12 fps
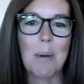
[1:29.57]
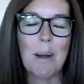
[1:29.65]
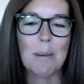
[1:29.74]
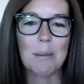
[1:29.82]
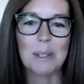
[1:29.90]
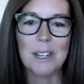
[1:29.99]

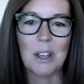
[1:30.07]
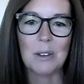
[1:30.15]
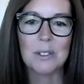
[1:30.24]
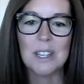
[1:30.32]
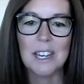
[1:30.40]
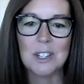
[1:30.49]
probably
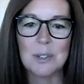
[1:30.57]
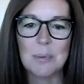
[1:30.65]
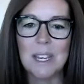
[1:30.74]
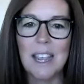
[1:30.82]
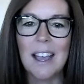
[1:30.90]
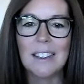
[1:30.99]
knows that
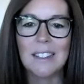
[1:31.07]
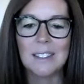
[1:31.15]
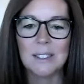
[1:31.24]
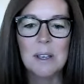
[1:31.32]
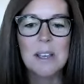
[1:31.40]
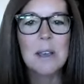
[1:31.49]
HP
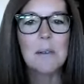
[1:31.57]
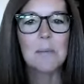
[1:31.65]
has